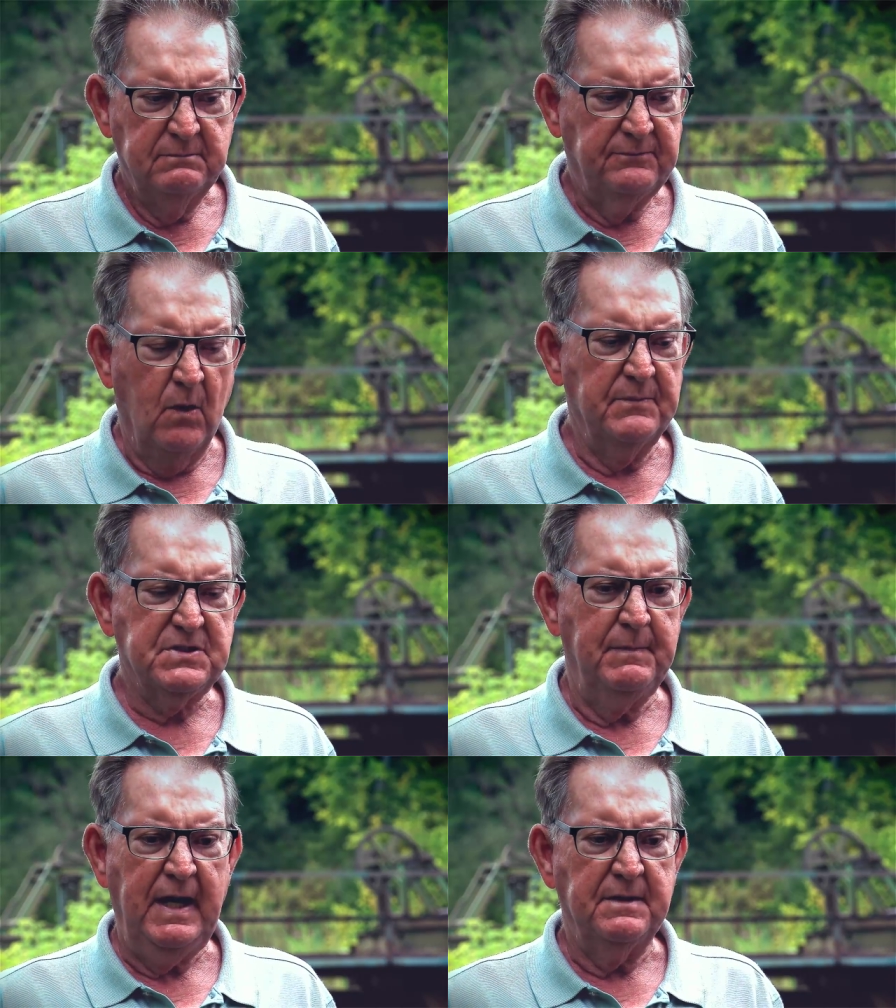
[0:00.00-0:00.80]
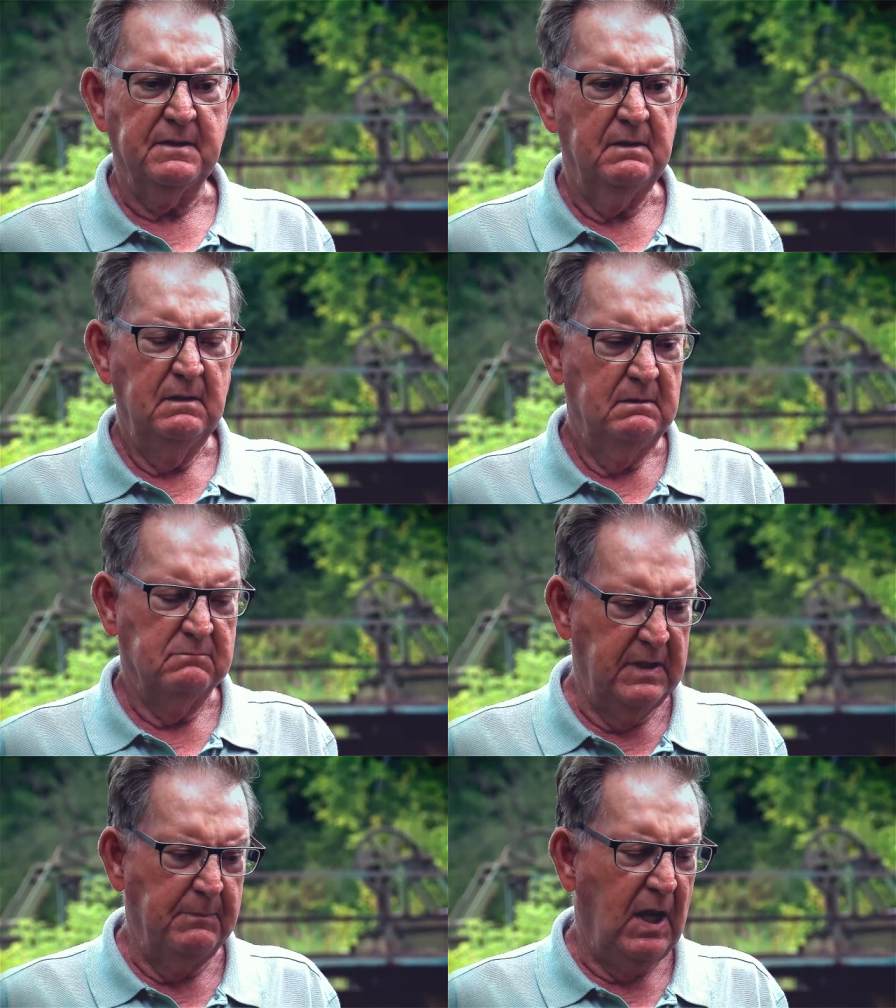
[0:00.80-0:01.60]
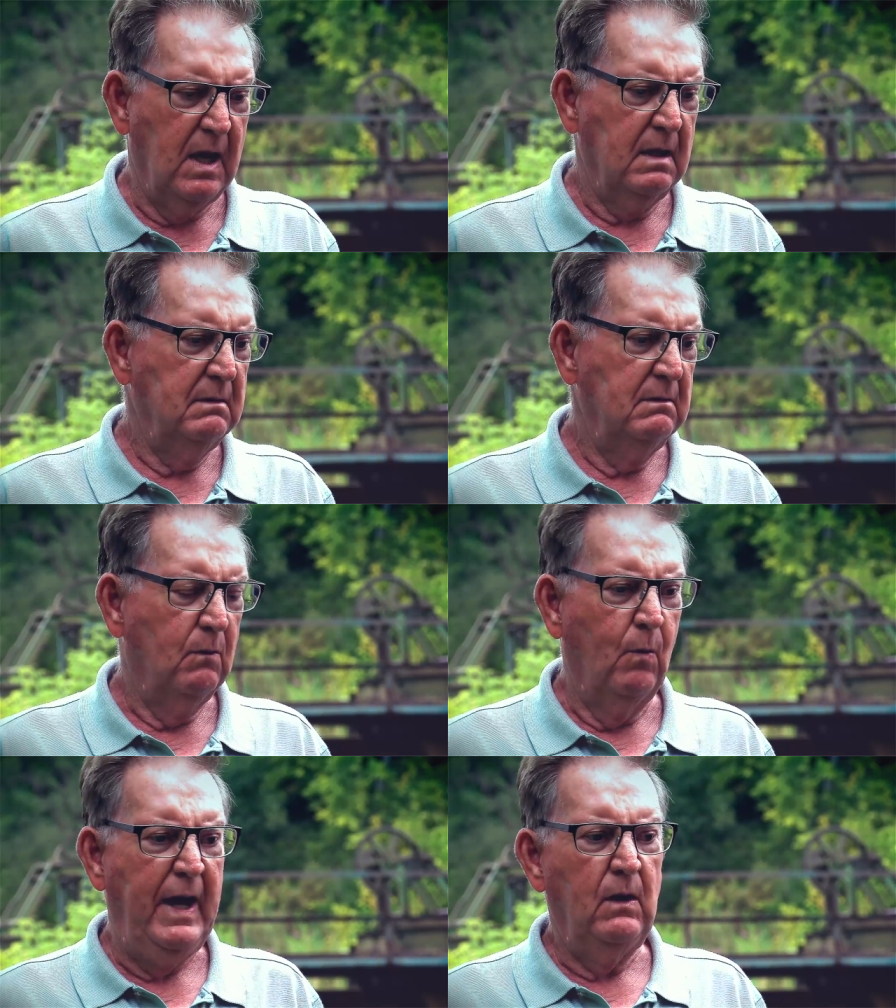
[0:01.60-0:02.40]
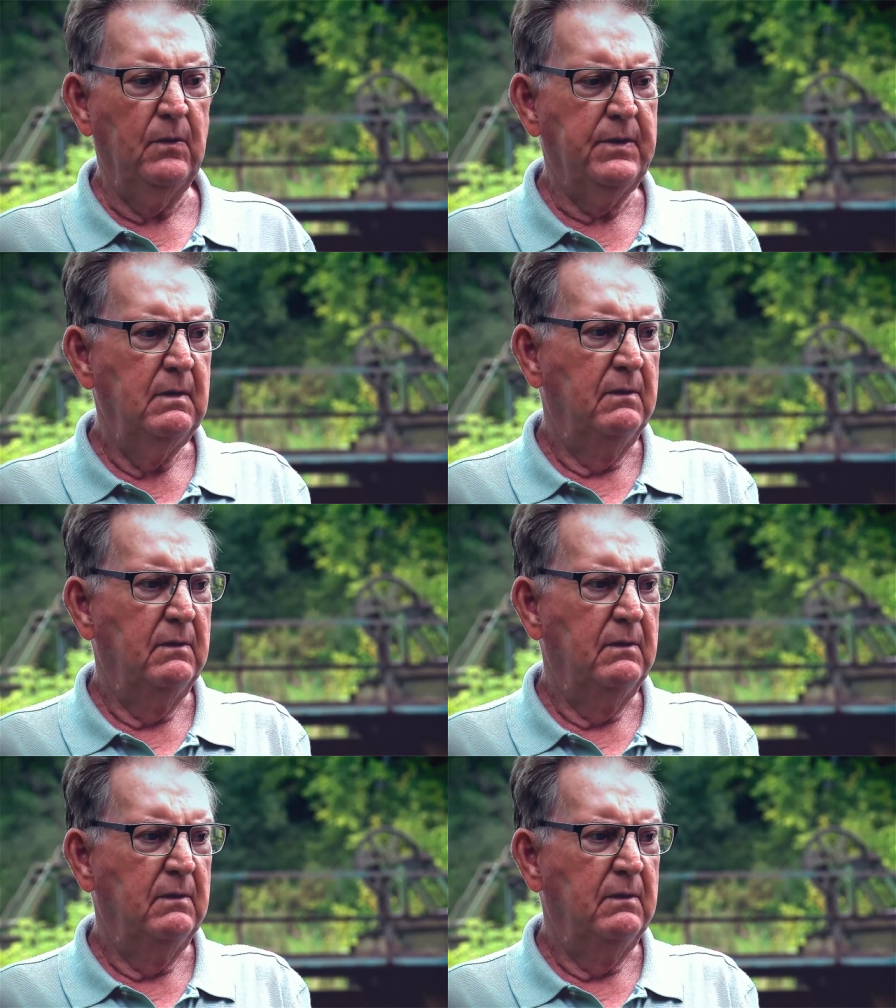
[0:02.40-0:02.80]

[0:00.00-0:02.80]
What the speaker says: form cement, rebar, weld.